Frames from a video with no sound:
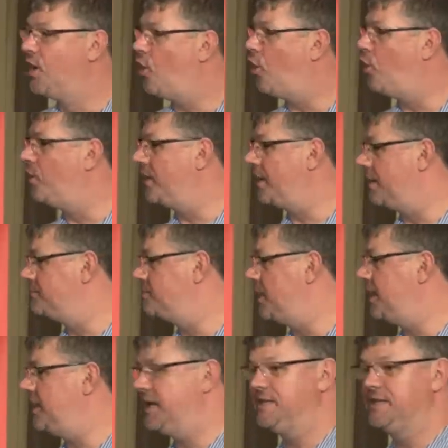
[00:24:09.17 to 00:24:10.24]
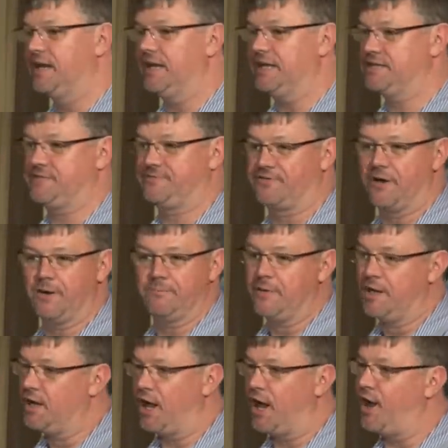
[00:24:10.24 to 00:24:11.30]
or whether I'm taking the list from
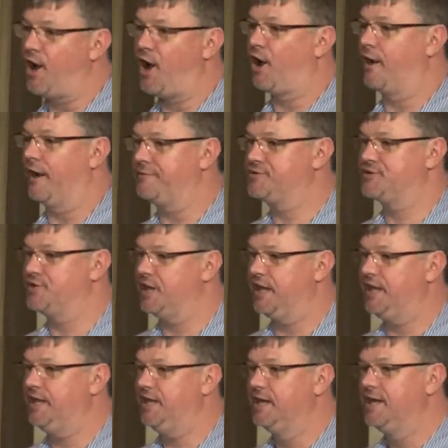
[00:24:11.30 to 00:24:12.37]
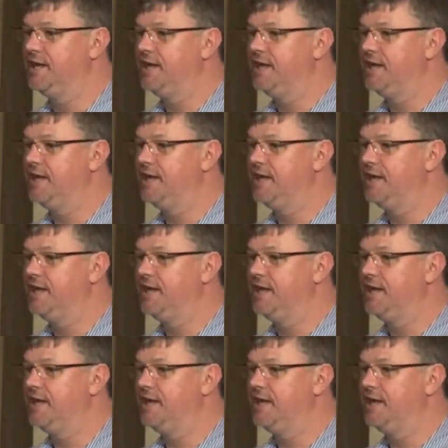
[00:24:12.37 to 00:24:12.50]
an R F C,